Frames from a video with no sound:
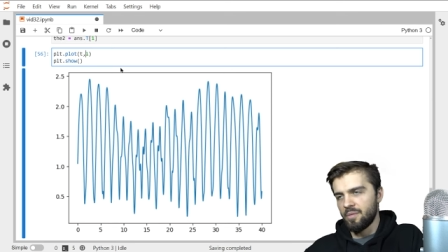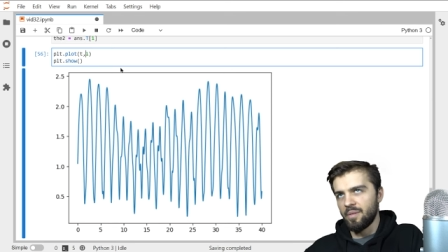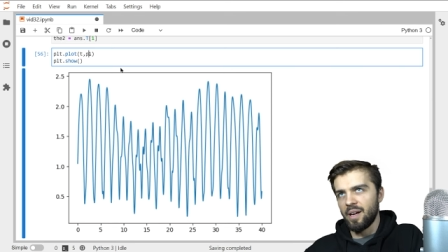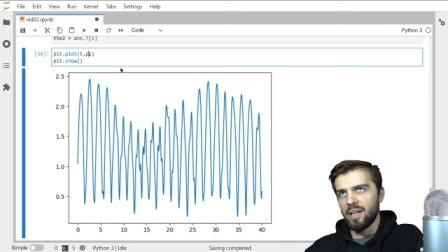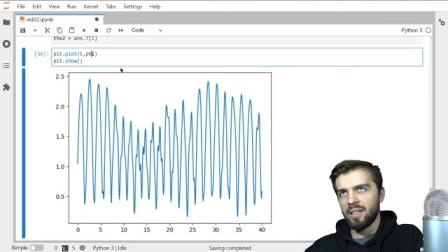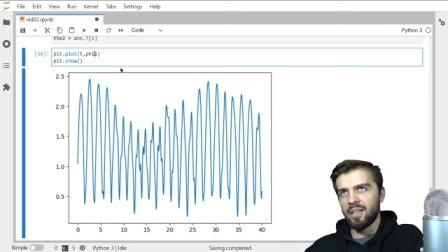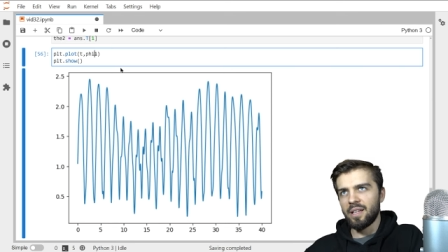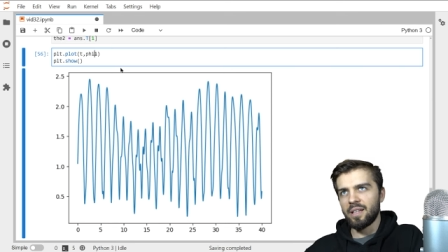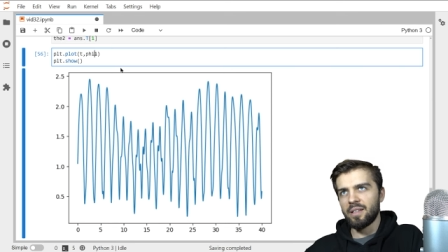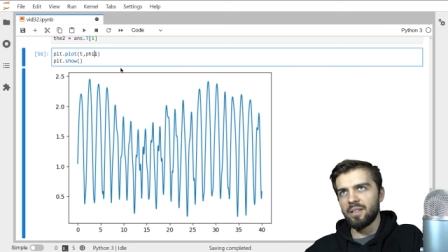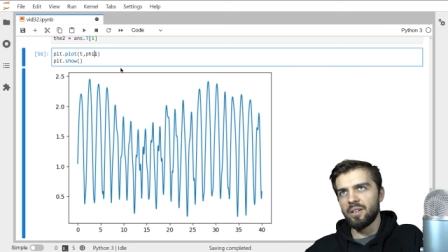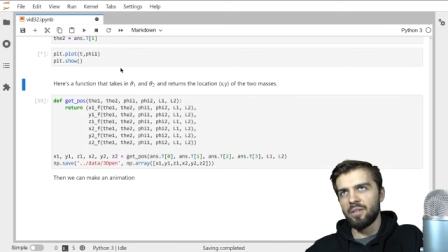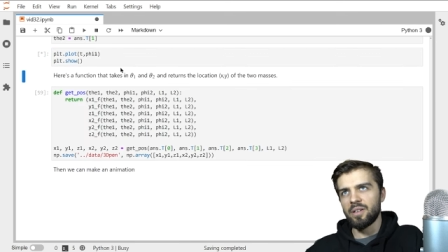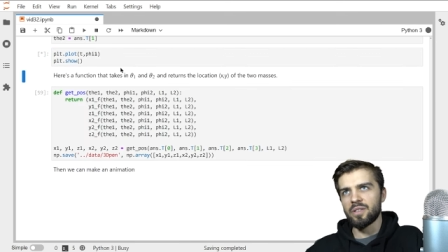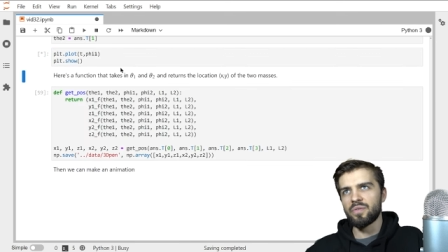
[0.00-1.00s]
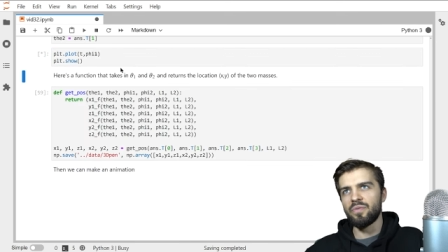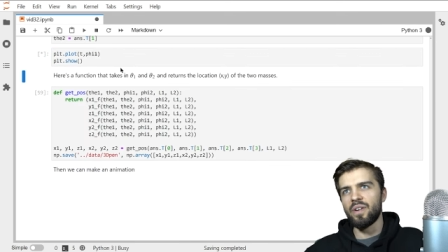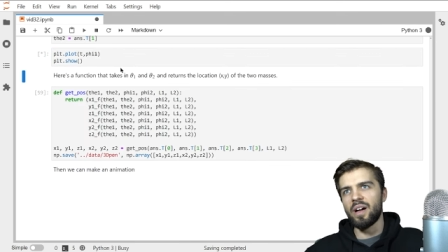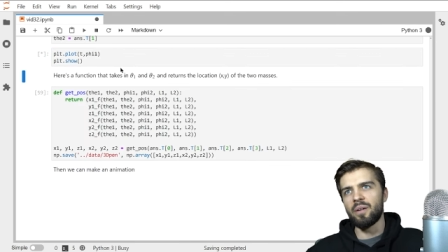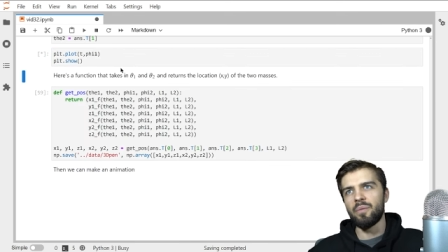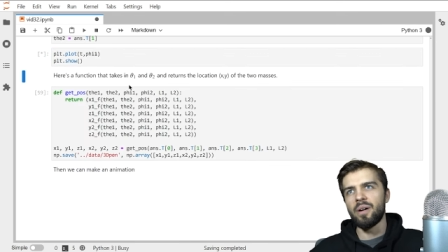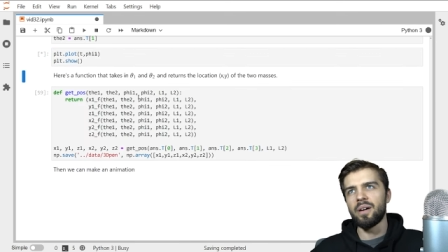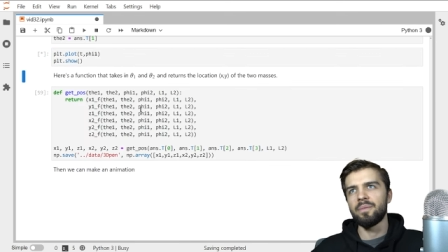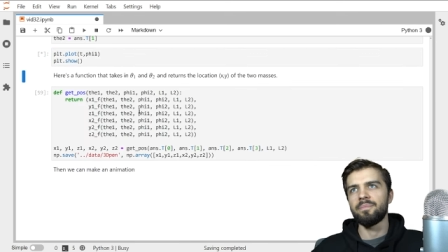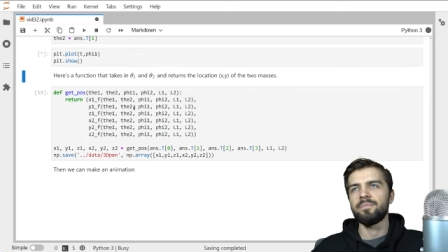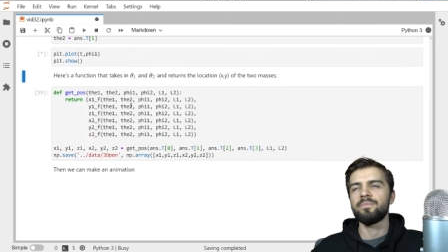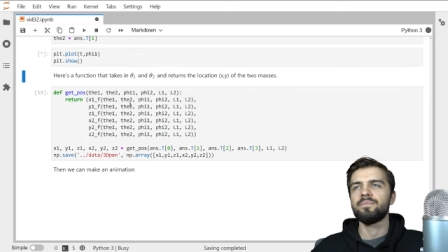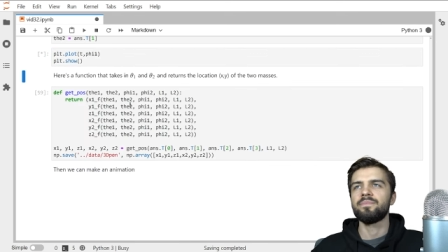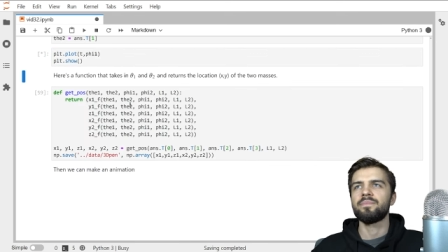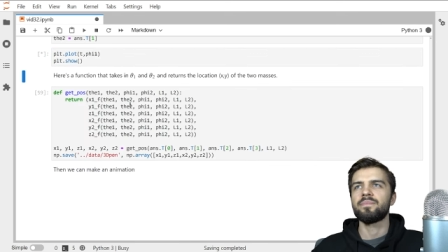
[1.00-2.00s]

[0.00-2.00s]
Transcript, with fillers: right? Like, you know, here's phi one,